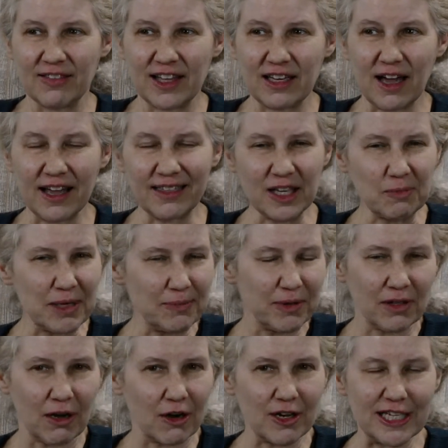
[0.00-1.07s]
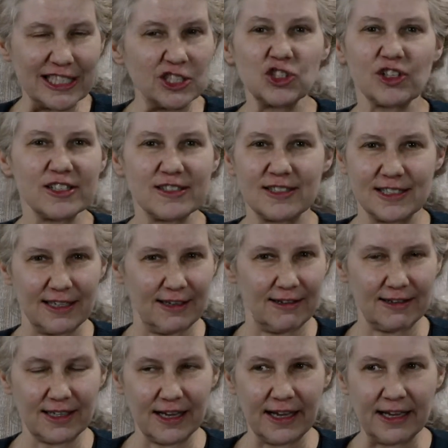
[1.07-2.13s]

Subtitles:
that I think people are interested